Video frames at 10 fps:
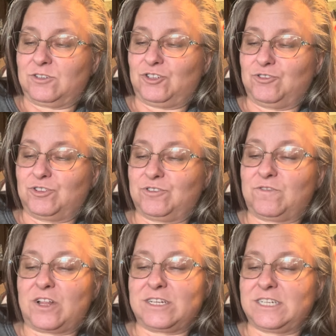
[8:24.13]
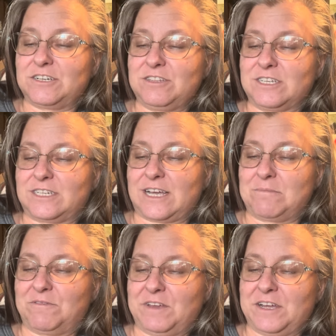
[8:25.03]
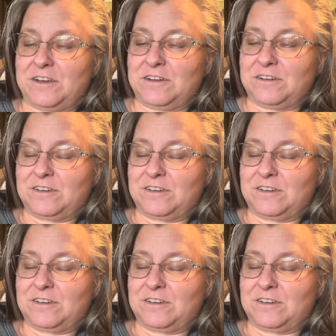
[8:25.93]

choose to volunteer this time of year.